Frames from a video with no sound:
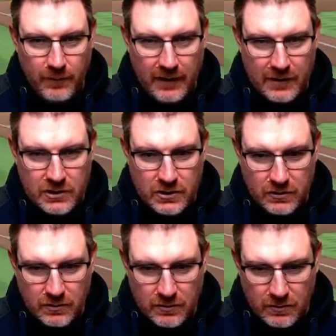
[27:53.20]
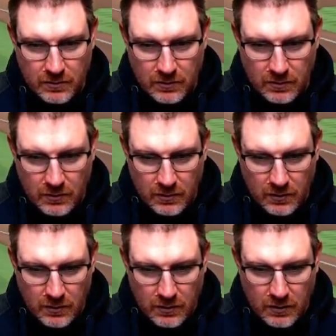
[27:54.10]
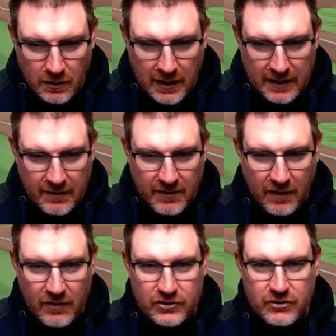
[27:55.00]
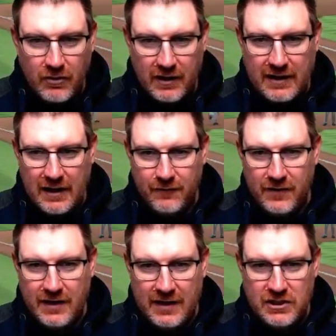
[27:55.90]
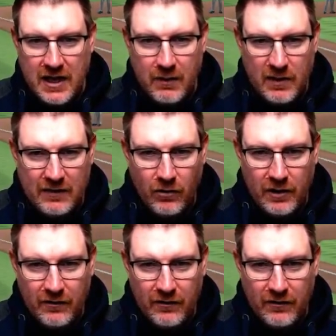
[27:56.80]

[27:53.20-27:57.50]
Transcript: pitch. And another strikeout for DJ. When he's on,